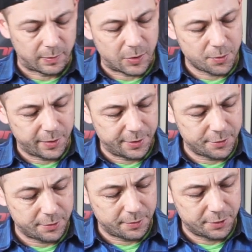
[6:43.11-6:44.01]
lower
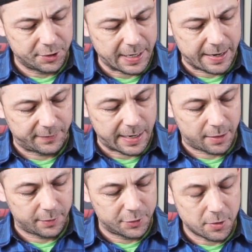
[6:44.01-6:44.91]
gear shaft
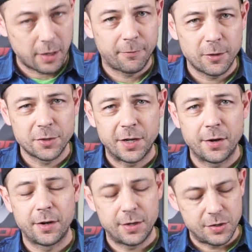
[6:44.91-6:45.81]
out of the truck. First thing
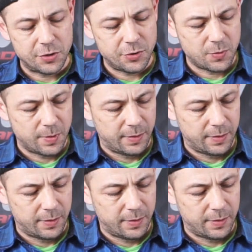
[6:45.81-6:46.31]
you're gonna do